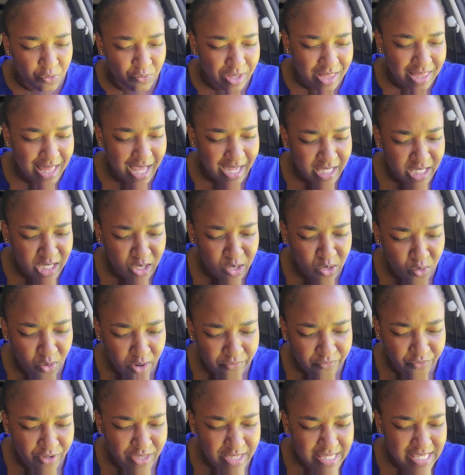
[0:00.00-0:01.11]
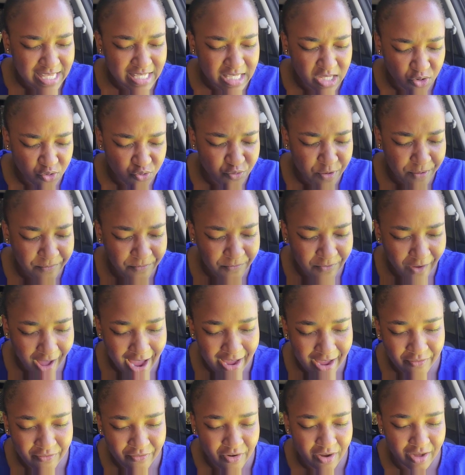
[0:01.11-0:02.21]
We thank you, Lord, for this
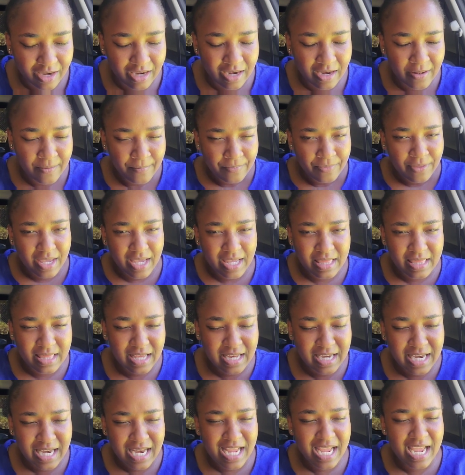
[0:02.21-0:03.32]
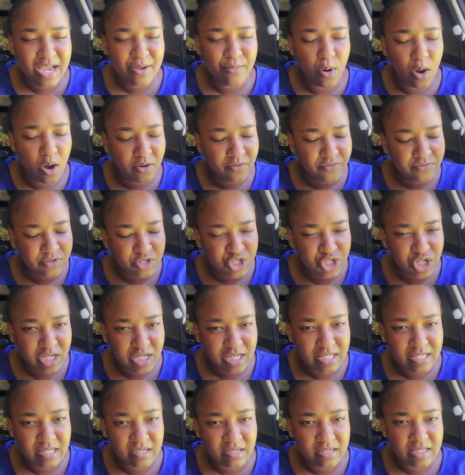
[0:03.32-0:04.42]
revival, in the name of
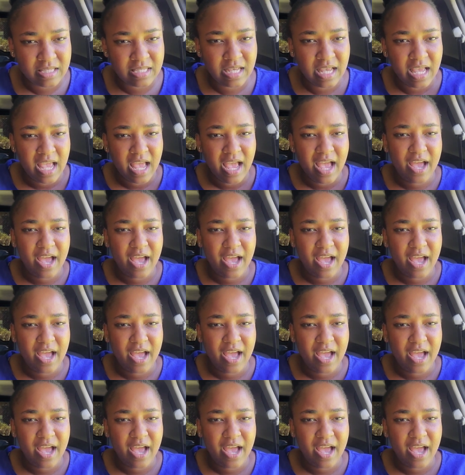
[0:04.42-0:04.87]
Jesus.